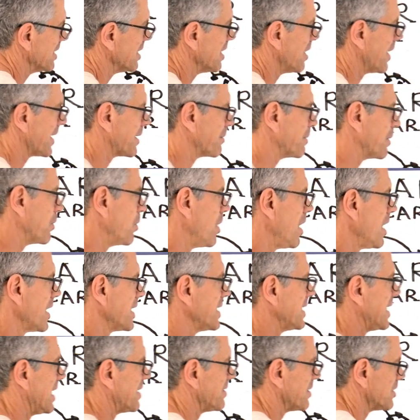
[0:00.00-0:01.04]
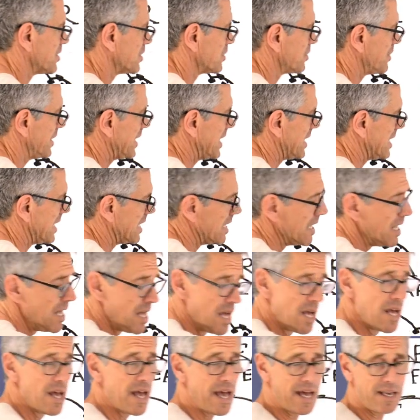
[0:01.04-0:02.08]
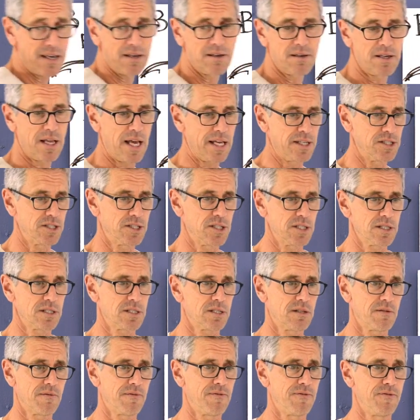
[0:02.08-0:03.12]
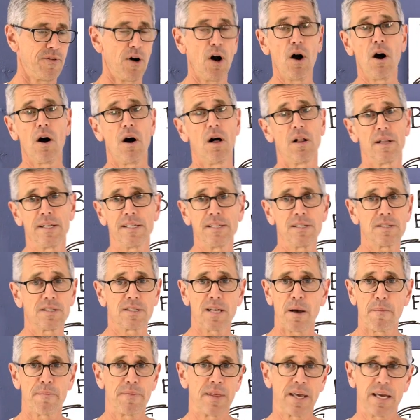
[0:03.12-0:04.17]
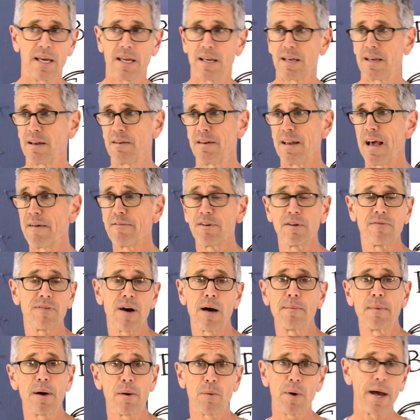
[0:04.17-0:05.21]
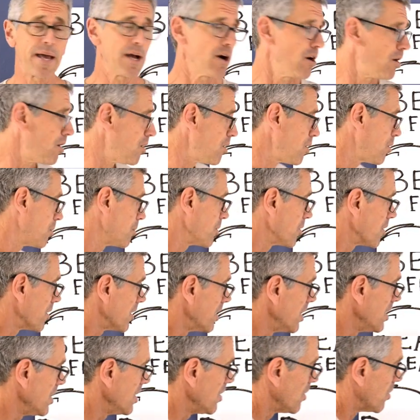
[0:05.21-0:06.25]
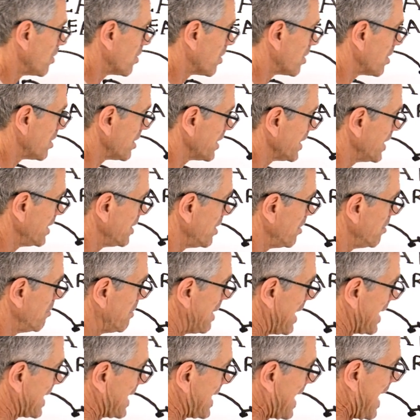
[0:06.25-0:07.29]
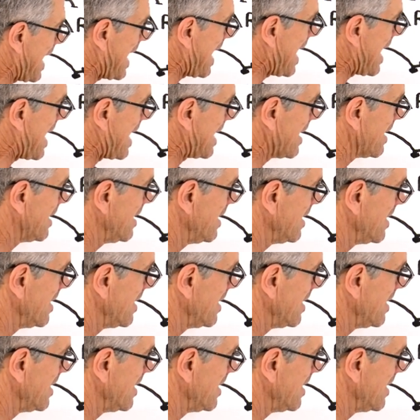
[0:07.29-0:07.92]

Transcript: you know, I could be walking down the street and just fall into something and never find my way home, or, you know, my cat,